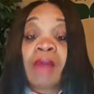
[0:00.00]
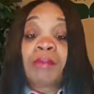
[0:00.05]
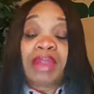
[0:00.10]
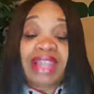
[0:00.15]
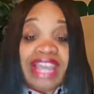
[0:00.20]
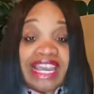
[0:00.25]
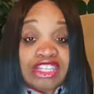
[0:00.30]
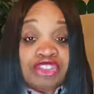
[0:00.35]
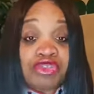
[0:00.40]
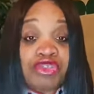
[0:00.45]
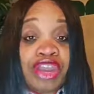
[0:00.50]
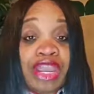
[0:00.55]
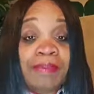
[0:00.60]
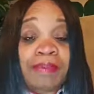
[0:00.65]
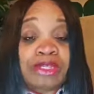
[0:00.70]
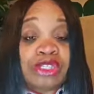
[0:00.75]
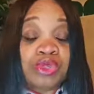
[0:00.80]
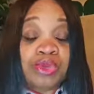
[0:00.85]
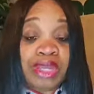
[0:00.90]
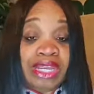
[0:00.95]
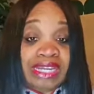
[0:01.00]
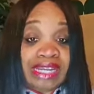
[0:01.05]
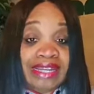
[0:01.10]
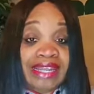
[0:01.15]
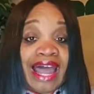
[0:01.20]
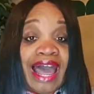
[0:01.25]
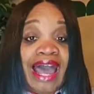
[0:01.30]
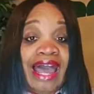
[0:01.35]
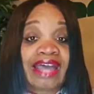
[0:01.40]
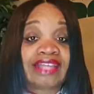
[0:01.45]
But let's read between the
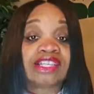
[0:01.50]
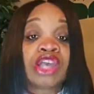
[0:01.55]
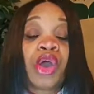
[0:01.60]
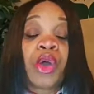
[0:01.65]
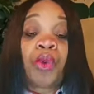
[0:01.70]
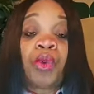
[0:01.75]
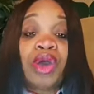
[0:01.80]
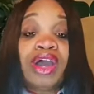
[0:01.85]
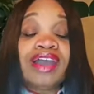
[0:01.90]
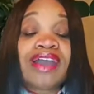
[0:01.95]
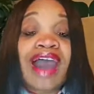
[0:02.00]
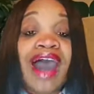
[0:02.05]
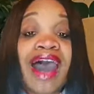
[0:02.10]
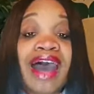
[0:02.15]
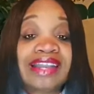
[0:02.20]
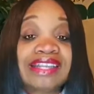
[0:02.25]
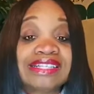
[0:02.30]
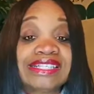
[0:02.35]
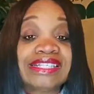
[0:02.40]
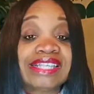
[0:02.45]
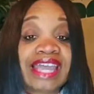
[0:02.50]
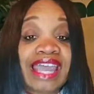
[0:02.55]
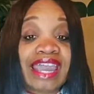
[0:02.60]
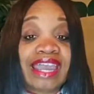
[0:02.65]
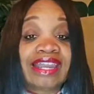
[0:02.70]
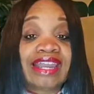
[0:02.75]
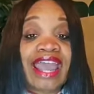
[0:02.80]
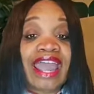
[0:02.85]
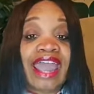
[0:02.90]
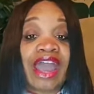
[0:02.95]
lines what God is
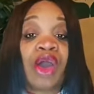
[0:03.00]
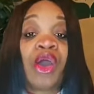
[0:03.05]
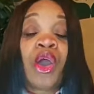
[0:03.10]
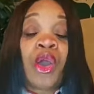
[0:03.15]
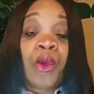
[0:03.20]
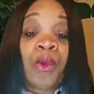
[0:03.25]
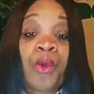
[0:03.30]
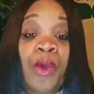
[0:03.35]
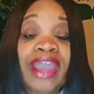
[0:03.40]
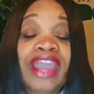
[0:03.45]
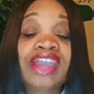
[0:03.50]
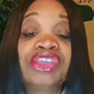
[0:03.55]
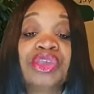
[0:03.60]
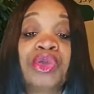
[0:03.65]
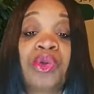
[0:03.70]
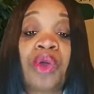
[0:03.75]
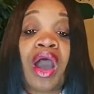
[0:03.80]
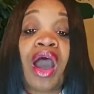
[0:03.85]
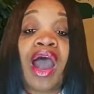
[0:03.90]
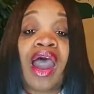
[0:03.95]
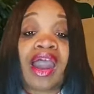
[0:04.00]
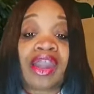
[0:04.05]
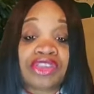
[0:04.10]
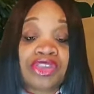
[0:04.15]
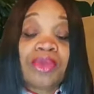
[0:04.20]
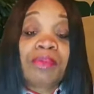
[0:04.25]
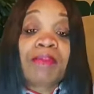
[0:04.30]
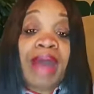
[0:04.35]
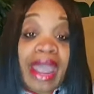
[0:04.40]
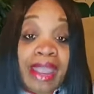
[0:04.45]
saying now. Where you are,
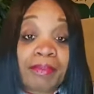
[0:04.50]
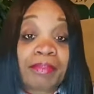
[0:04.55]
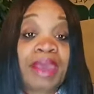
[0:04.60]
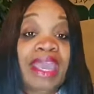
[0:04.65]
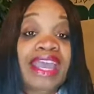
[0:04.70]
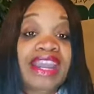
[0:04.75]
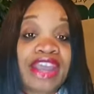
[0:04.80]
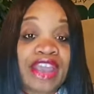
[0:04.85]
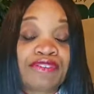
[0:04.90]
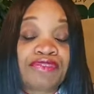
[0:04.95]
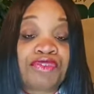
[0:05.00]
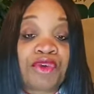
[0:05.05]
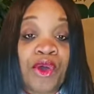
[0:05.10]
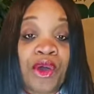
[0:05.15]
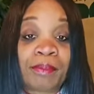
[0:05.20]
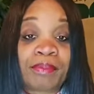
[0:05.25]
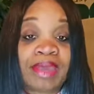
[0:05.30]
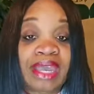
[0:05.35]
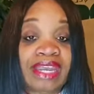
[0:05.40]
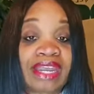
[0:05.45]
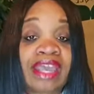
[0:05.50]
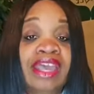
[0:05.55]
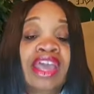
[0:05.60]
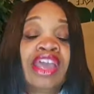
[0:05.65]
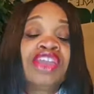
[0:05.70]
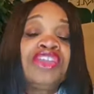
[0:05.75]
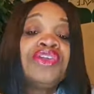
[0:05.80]
you might be there for a minute.